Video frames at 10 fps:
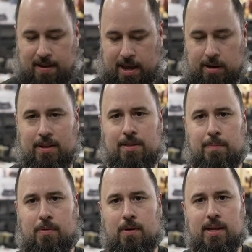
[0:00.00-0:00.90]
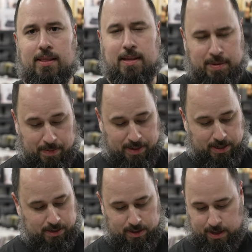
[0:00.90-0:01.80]
vinyl, and they're pretty limited
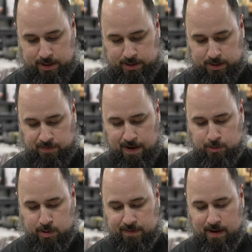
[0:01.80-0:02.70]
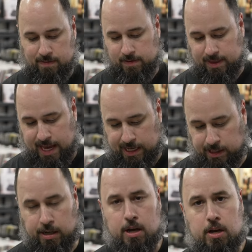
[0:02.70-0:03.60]
because uh, this is 525 of a
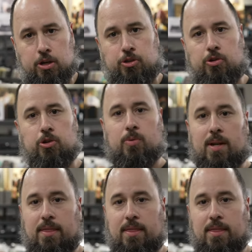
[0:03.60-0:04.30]
1,000. So they're doing a